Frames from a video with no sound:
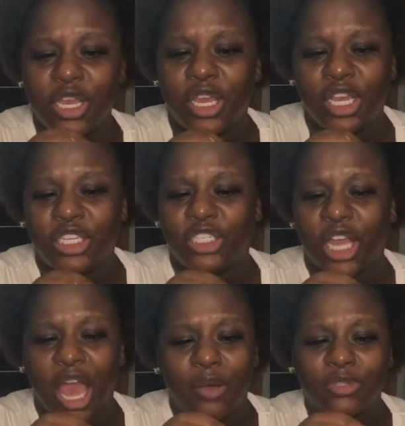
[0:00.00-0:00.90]
His
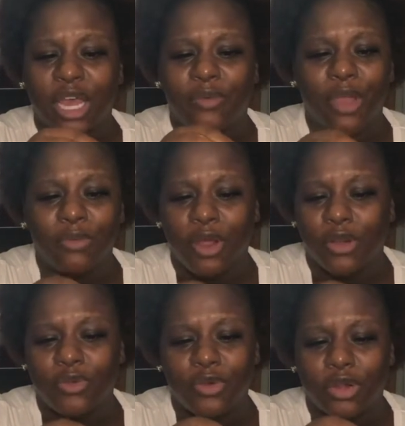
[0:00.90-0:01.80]
job was like right around
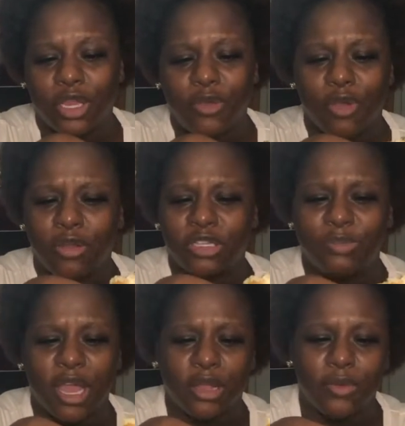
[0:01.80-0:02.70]
the corner. He rode his
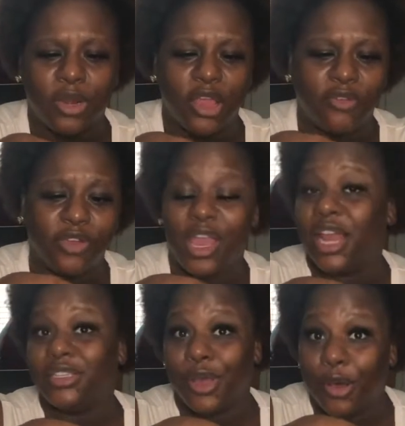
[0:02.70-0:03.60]
bike or whatever. He had
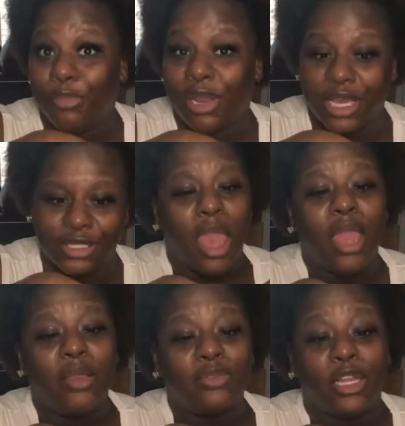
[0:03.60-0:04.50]
his own place. And
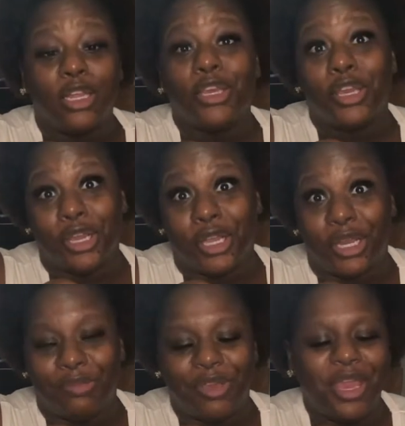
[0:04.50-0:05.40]
he was a little younger
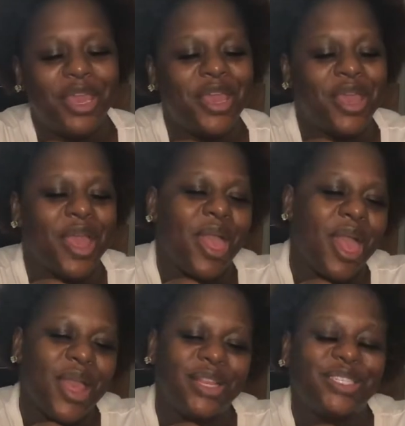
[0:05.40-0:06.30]
than me.
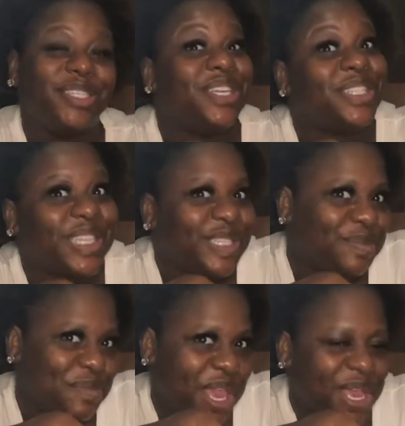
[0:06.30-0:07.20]
Just a
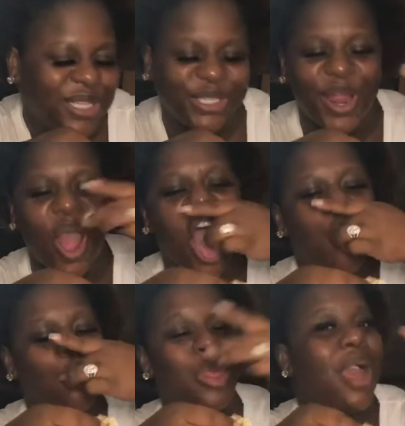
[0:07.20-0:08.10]
smidge.
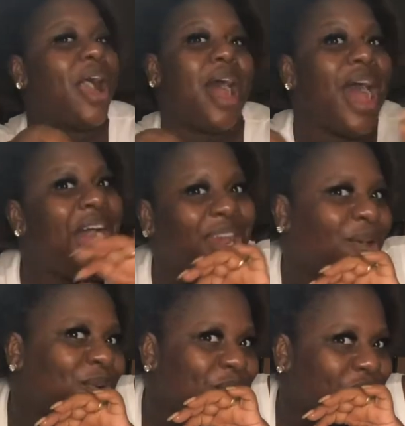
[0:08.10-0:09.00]
I ain't
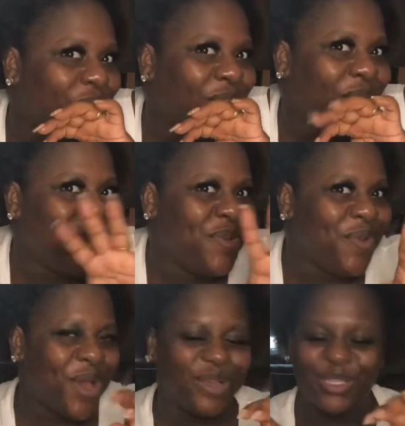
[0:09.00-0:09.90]
no cool girl, nothing. You
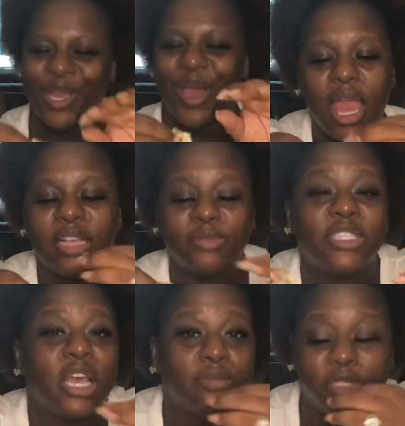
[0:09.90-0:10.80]
know what I'm saying? He asked me to
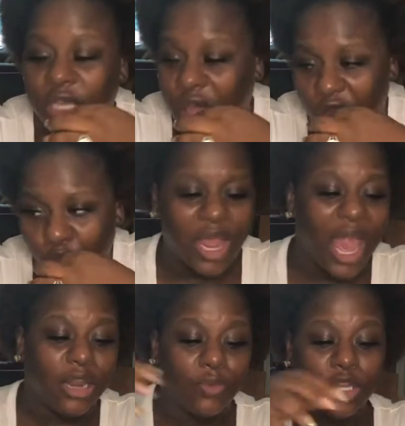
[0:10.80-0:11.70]
take him to the
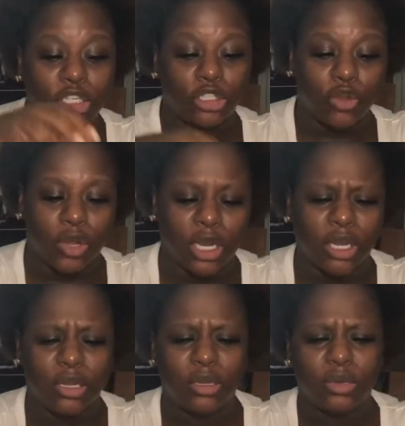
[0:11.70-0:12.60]
Halloween store
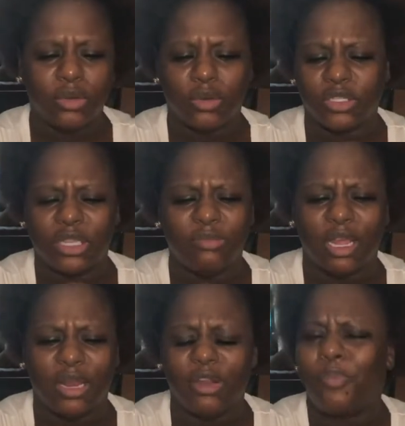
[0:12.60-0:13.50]
or something
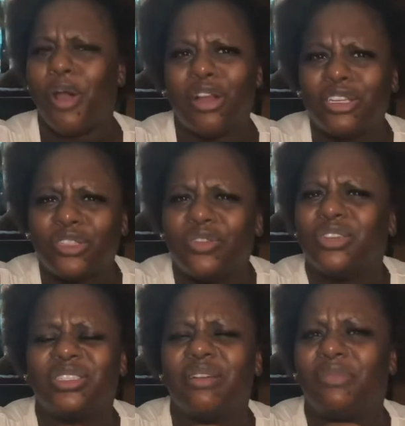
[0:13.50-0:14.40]
like the party store
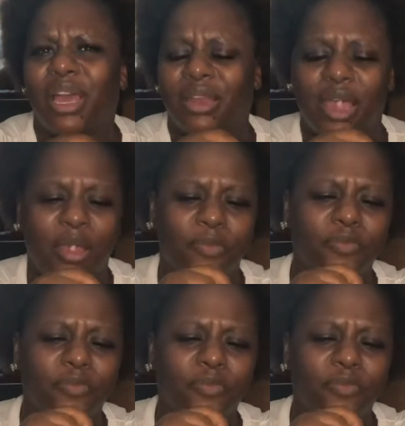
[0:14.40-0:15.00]
or something like that.